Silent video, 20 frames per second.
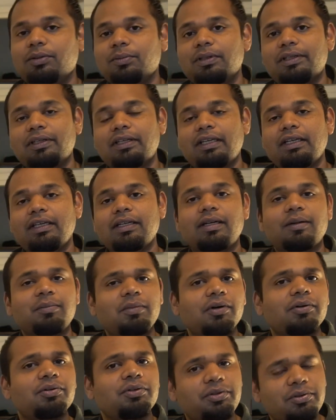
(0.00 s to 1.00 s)
will need
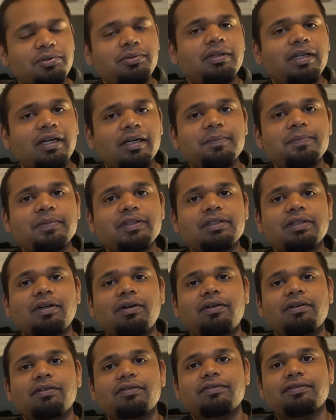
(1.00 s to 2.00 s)
about 2 cups
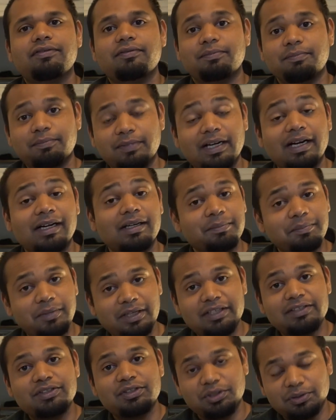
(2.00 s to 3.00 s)
of
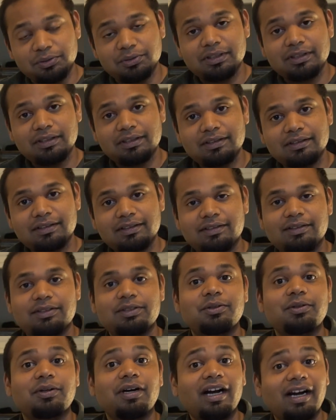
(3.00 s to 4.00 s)
plant-based yogurt.
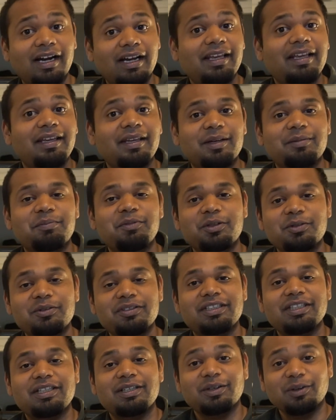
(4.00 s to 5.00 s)
So I am
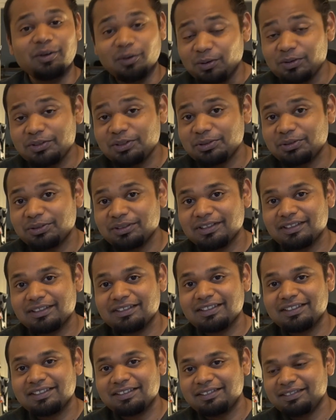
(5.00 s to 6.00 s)
using oat yogurt
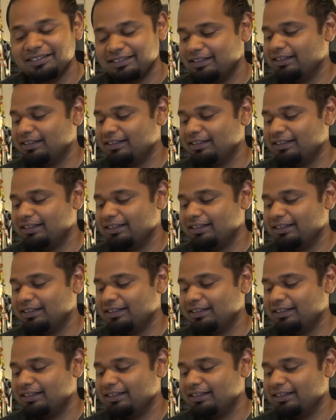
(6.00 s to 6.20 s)
here.